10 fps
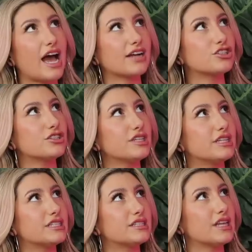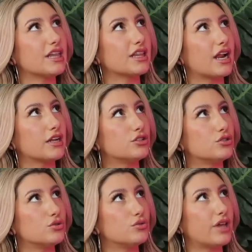actually this thing that I
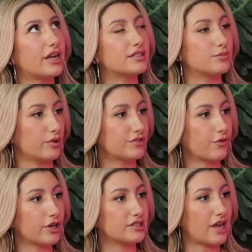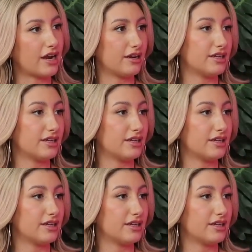do that it's for anxiety,